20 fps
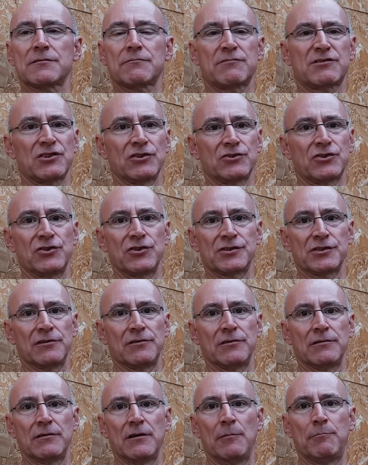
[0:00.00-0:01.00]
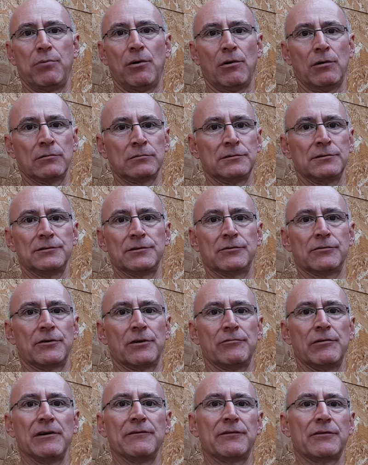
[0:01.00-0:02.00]
such as a pond or a
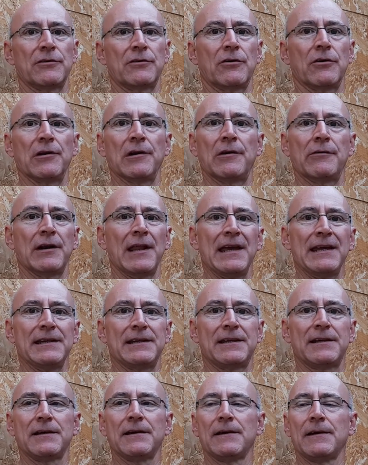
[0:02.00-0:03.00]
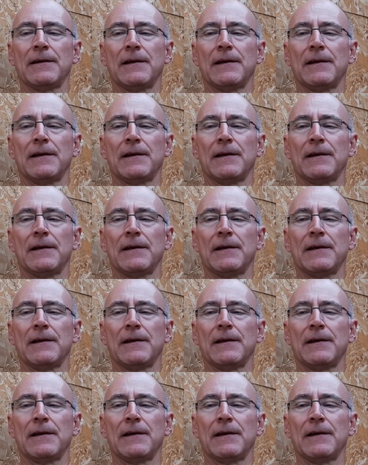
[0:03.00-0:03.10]
river or a lake,